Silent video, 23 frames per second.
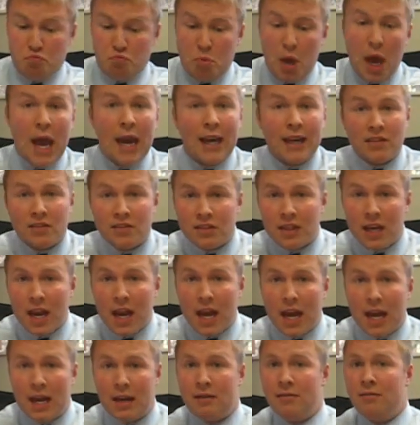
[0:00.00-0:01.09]

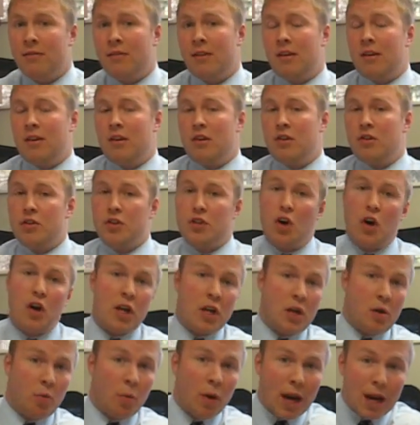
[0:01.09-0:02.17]
Pakistan,
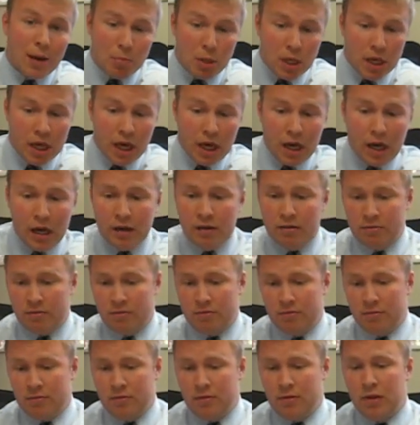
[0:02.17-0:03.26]
Saudi Arabia,
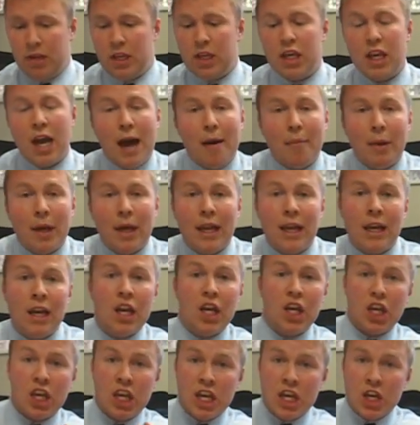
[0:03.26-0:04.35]
Yemen,
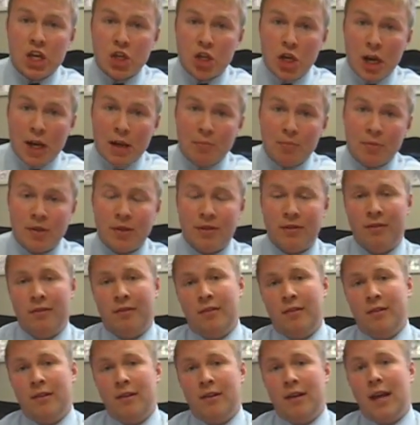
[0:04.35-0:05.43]
Egypt,
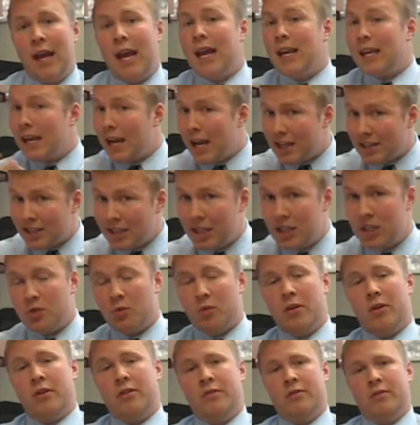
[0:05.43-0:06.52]
and yes,
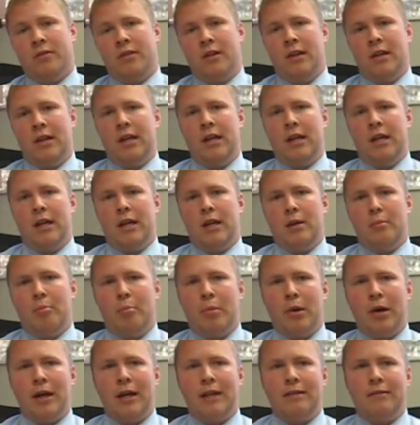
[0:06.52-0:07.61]
Israel.
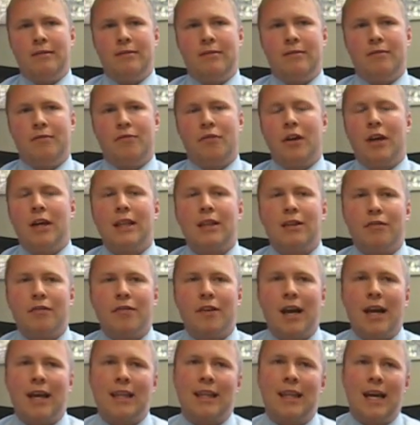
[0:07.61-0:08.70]
But forget the
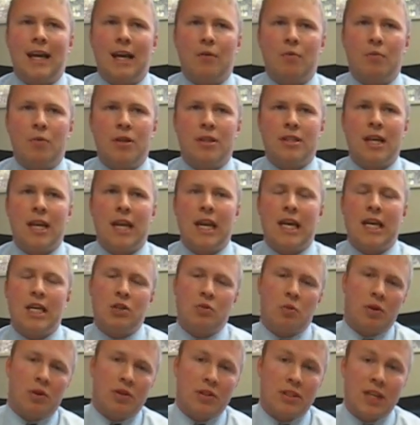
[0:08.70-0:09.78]
fact that we send
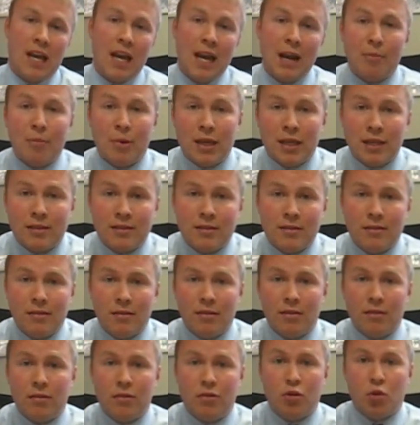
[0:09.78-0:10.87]
Israel's enemies
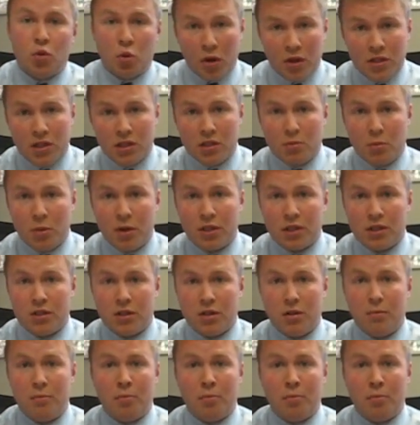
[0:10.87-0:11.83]
twice as much